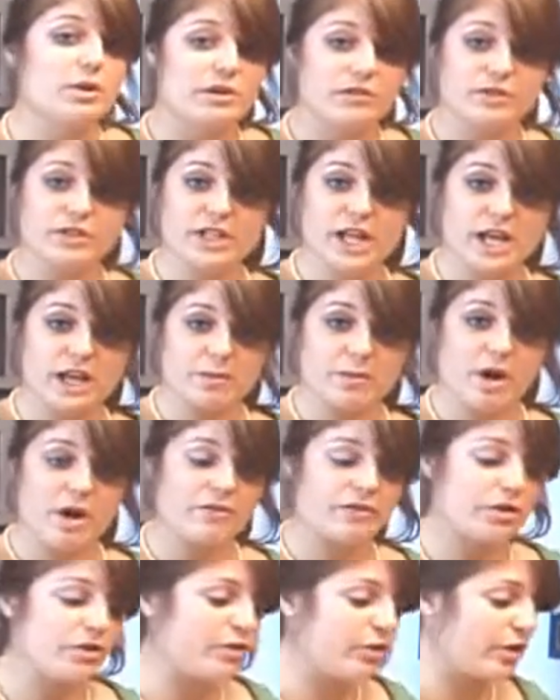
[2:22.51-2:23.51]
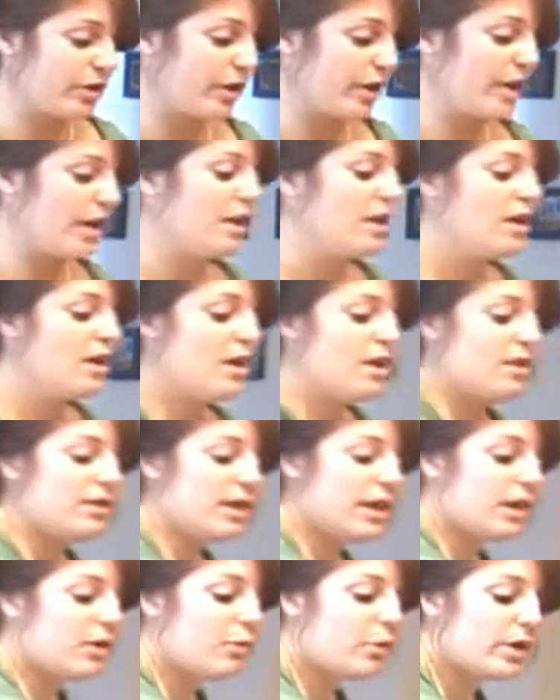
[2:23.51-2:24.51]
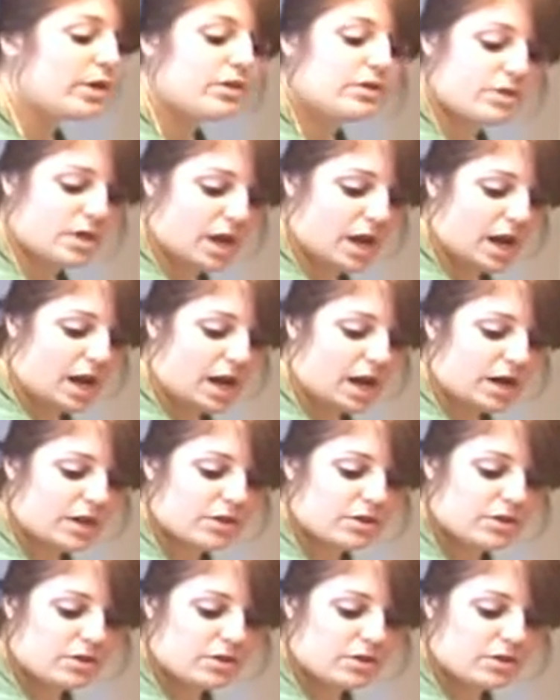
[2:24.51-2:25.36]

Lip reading: But if you take them off too early, they will tear.